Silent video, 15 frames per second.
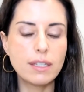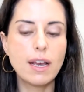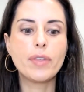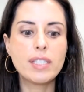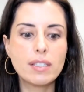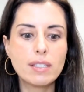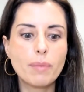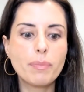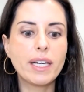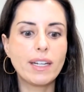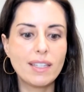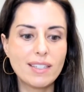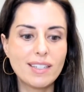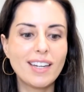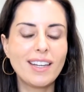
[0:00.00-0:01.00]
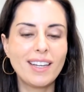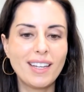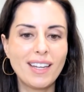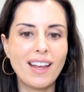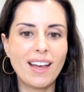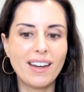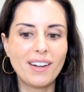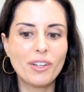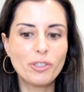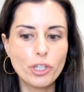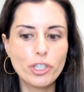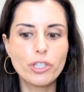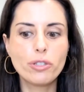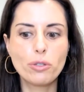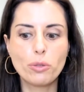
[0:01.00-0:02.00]
This is something I studied in
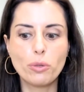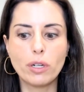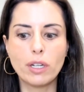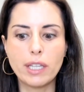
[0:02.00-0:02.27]
nutrition school.